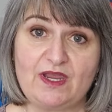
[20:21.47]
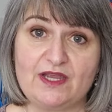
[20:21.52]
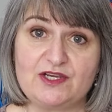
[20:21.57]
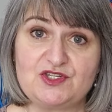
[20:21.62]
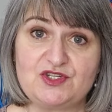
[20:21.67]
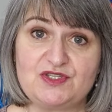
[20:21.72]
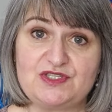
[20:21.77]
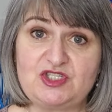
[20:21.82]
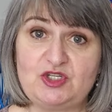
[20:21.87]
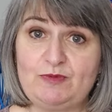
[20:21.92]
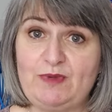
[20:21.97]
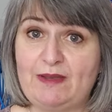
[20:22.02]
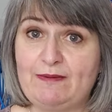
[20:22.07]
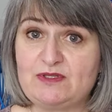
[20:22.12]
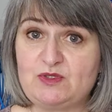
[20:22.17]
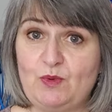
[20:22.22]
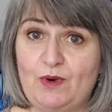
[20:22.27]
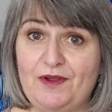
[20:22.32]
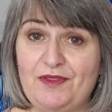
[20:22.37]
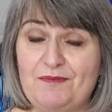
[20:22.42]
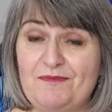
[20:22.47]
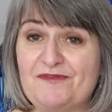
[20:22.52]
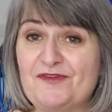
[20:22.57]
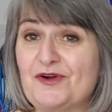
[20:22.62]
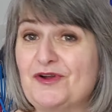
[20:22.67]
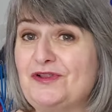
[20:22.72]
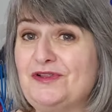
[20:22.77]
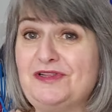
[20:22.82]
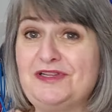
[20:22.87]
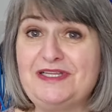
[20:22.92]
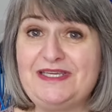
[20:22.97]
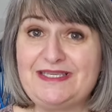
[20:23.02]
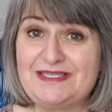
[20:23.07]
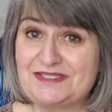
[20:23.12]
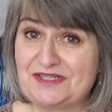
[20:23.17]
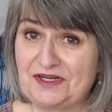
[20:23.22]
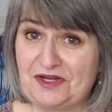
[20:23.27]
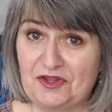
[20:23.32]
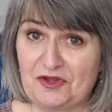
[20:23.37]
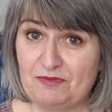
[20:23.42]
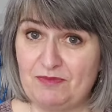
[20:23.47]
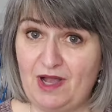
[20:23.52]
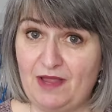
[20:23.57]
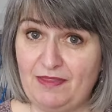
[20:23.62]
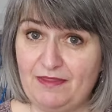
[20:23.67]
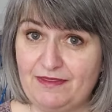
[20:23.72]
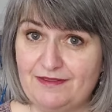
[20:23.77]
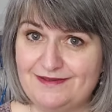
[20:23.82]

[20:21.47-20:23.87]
I should still be able to wear them for at least another month.